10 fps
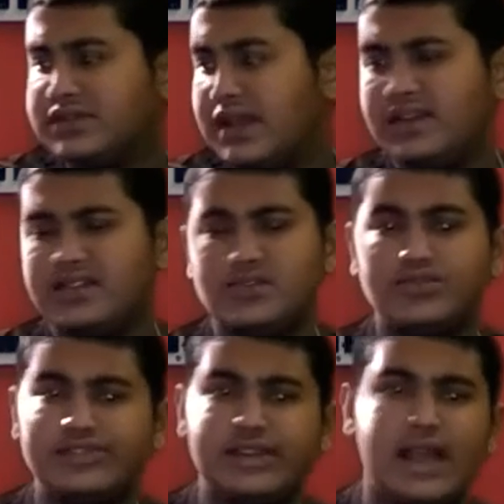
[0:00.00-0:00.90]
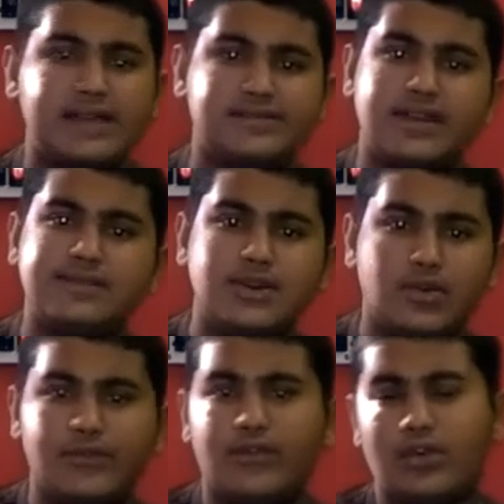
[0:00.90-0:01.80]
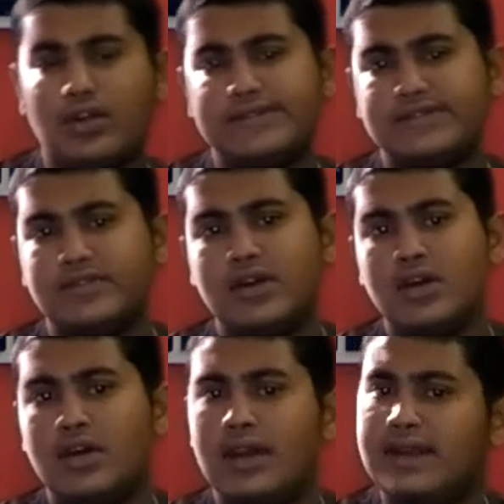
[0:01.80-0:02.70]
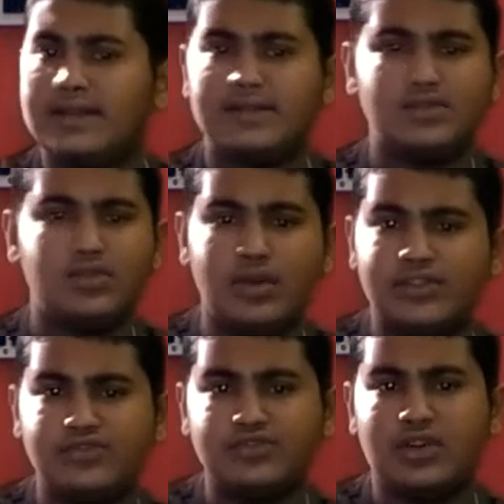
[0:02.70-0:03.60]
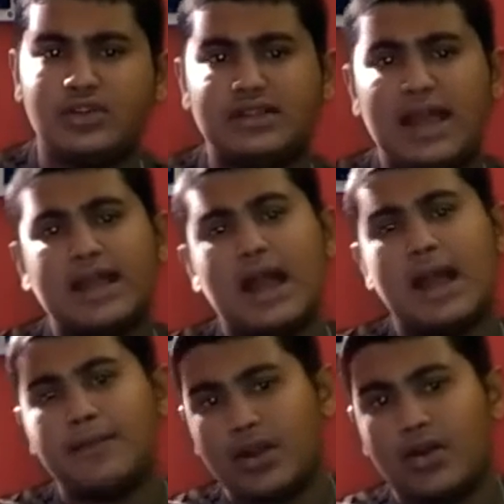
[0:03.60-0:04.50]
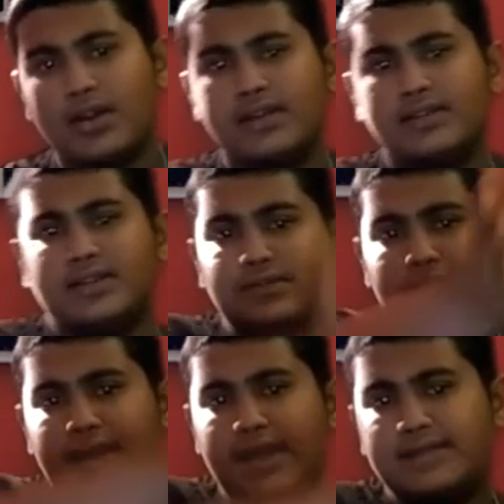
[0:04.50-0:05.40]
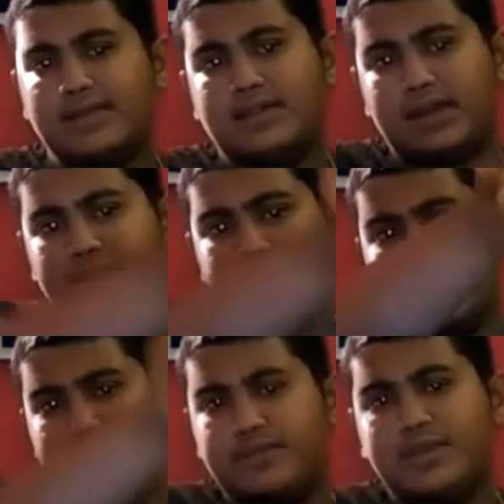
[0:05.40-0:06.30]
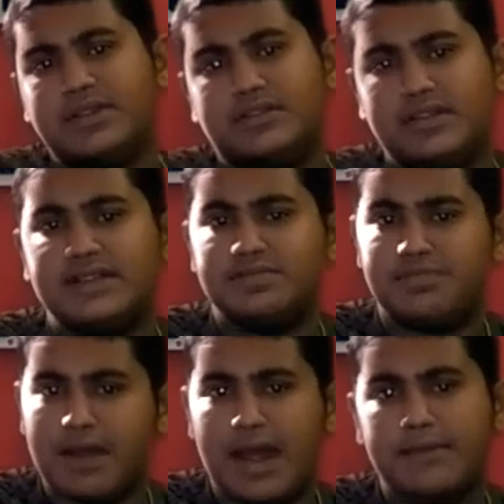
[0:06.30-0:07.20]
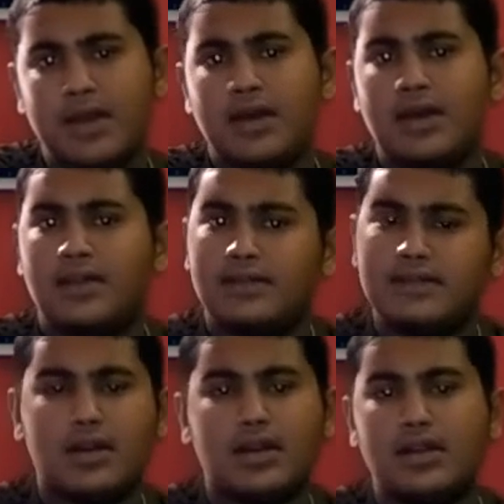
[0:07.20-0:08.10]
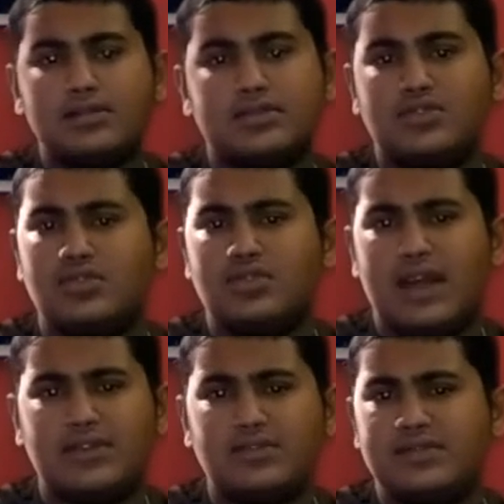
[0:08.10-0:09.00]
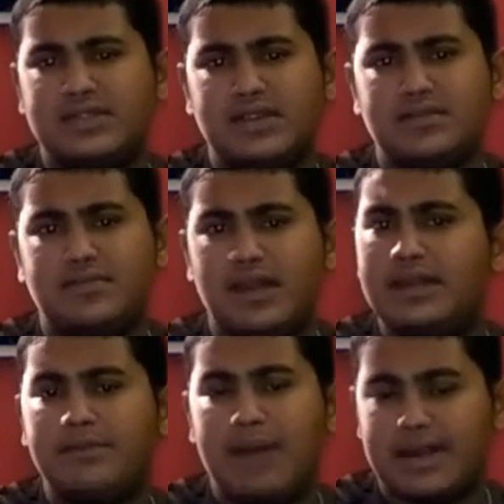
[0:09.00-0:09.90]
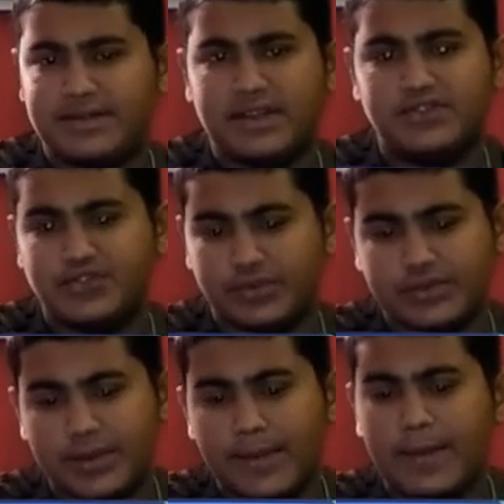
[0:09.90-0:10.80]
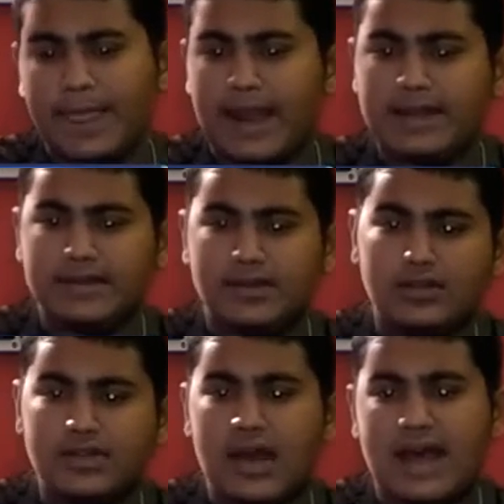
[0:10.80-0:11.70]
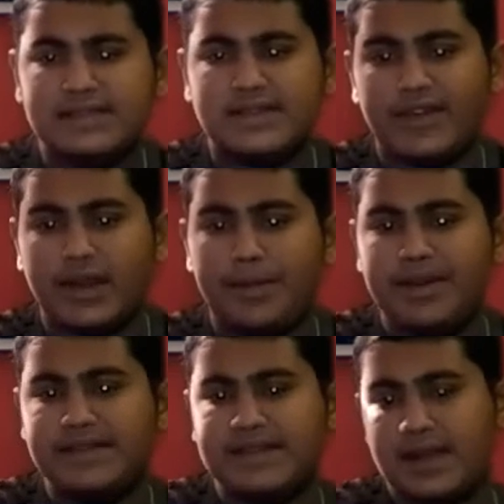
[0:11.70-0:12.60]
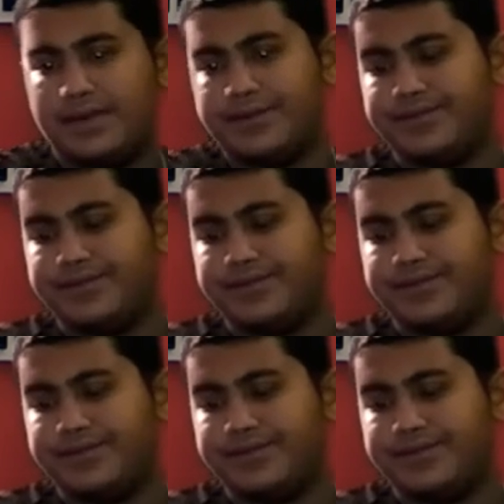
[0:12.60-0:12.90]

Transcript: I used the last Redmi Note 4 also. It has no issues also, like I'm recording this one as in the Redmi 3S Prime. This one also I don't see any battery issues. And it also has a fingerprint scanner.